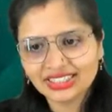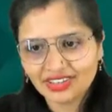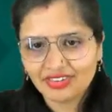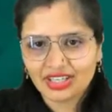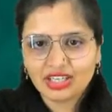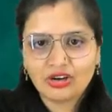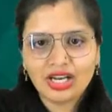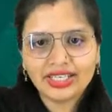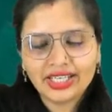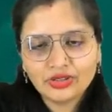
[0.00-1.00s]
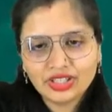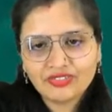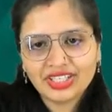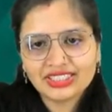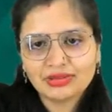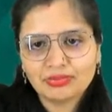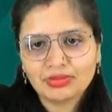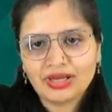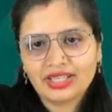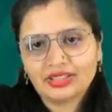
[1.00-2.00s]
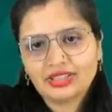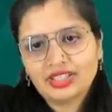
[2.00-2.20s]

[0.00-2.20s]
given. Now, I'll tell you in a very simple manner.